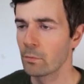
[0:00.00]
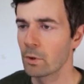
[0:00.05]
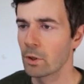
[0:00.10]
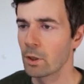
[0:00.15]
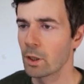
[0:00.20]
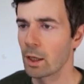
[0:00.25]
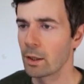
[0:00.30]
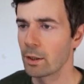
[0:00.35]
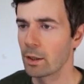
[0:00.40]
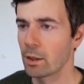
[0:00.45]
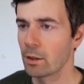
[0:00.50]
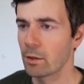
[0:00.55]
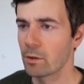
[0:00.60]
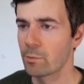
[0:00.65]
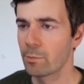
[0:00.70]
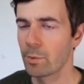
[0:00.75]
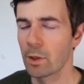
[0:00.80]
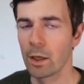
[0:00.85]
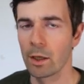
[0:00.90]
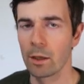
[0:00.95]
And then in
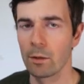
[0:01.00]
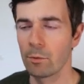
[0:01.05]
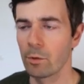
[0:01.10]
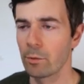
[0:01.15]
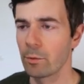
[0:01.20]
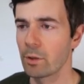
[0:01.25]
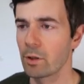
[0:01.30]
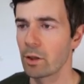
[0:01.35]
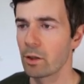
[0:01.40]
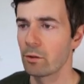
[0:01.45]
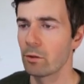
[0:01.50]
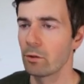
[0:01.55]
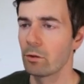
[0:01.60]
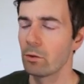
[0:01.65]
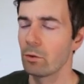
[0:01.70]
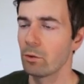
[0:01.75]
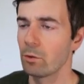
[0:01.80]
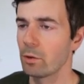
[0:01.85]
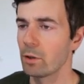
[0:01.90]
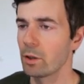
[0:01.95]
Spain, what we tend to
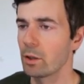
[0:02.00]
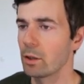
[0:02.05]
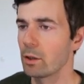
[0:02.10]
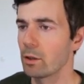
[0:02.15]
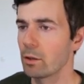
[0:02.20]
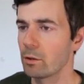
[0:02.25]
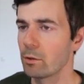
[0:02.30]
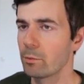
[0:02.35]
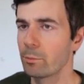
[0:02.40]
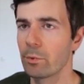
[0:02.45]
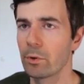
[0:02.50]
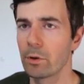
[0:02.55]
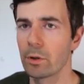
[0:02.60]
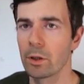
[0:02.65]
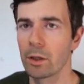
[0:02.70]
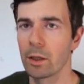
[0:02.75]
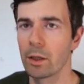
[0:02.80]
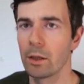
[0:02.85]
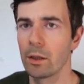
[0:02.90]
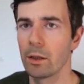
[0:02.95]
do is put
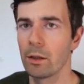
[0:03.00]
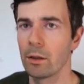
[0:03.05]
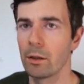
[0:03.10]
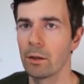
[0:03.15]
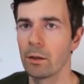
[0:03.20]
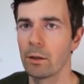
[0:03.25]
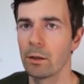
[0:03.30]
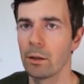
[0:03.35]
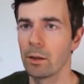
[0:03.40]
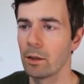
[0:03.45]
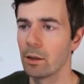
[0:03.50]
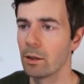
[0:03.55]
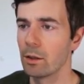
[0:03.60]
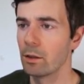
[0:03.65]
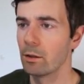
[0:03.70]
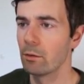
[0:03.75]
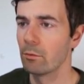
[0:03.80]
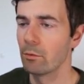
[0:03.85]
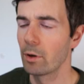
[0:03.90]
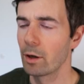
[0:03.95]
in
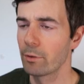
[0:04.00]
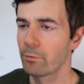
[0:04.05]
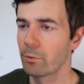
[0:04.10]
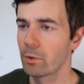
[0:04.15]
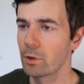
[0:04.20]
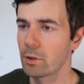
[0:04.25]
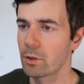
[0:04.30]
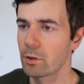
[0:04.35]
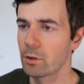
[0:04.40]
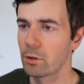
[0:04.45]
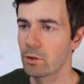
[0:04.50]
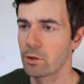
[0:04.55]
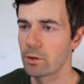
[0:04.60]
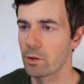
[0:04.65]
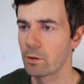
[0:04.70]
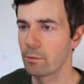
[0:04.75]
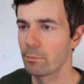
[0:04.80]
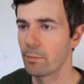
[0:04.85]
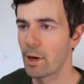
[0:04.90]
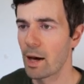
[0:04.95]
the reference. So there's
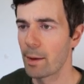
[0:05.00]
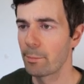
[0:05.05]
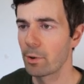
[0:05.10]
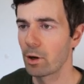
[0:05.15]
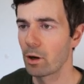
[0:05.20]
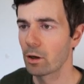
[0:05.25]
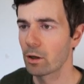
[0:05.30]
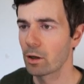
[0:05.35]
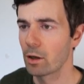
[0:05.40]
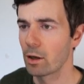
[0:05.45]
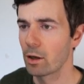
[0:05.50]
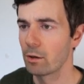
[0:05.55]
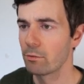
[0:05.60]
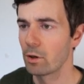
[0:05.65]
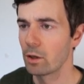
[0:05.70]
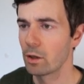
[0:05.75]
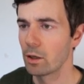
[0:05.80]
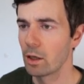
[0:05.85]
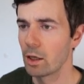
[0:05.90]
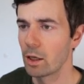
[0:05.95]
a map archive
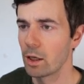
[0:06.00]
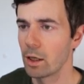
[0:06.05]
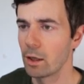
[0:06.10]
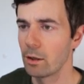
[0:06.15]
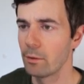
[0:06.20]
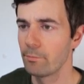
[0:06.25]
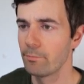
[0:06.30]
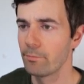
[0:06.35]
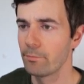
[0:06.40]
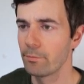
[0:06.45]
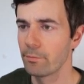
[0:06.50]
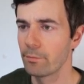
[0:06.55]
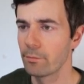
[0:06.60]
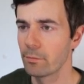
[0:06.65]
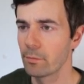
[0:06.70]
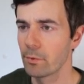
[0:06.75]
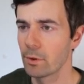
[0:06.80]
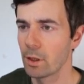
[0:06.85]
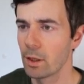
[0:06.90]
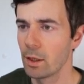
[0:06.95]
online.
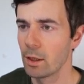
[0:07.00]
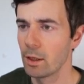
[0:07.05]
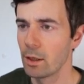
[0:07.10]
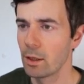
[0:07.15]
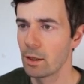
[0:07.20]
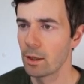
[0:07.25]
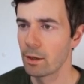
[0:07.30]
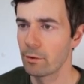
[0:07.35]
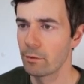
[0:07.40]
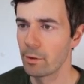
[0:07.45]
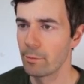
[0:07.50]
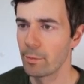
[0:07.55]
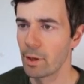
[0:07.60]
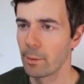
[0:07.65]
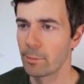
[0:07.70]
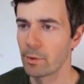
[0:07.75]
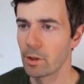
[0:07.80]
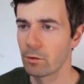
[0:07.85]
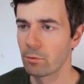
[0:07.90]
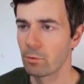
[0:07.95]
Every
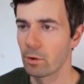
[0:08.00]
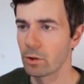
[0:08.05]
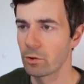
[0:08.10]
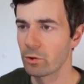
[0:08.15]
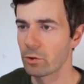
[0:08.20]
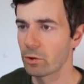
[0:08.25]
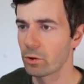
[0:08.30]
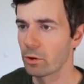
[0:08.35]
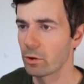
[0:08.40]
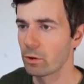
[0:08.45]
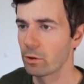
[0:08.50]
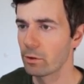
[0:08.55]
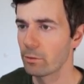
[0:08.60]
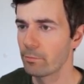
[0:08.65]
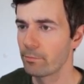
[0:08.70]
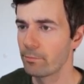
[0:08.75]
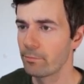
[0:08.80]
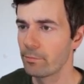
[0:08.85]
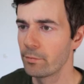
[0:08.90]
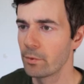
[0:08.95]
map that's registered
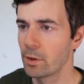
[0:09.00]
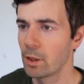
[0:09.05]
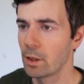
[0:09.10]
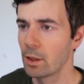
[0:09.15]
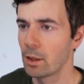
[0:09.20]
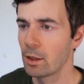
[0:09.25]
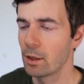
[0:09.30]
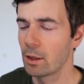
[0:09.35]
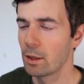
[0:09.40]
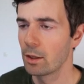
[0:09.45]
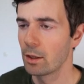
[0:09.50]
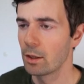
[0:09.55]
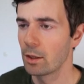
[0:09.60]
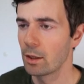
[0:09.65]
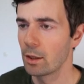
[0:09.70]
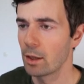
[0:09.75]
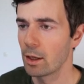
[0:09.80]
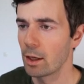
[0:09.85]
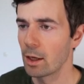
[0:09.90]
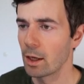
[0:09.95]

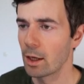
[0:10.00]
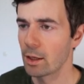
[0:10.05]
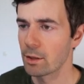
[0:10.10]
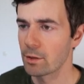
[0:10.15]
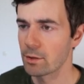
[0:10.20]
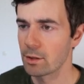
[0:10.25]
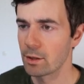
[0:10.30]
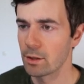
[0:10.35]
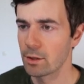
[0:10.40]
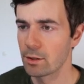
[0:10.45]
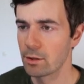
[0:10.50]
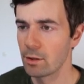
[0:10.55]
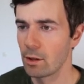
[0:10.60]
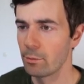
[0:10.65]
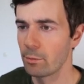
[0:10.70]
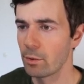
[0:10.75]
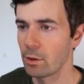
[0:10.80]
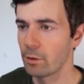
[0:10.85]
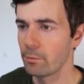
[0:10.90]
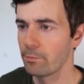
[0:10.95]
has this
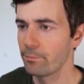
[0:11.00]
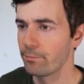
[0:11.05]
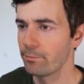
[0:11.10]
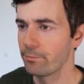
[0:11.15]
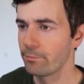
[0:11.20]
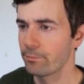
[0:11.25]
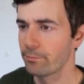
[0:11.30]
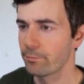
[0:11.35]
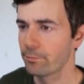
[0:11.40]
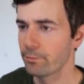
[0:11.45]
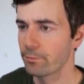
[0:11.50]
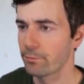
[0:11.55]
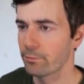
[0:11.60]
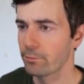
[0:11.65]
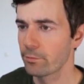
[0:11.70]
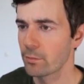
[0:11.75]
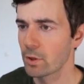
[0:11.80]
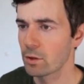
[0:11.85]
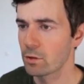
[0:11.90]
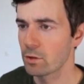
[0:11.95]
number.
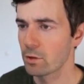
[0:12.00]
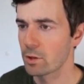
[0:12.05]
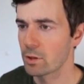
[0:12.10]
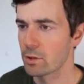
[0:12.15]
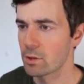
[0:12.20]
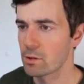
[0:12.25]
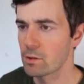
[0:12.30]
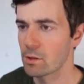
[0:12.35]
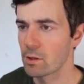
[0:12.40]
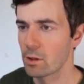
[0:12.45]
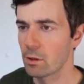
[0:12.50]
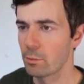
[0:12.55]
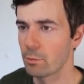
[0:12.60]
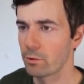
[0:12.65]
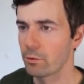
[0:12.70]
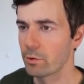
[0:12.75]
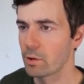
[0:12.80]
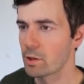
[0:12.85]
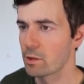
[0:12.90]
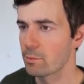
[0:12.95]
So this is the number
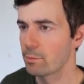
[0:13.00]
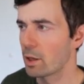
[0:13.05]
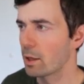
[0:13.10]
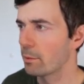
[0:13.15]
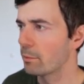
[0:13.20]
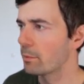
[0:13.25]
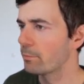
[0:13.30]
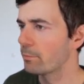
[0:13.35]
for this map.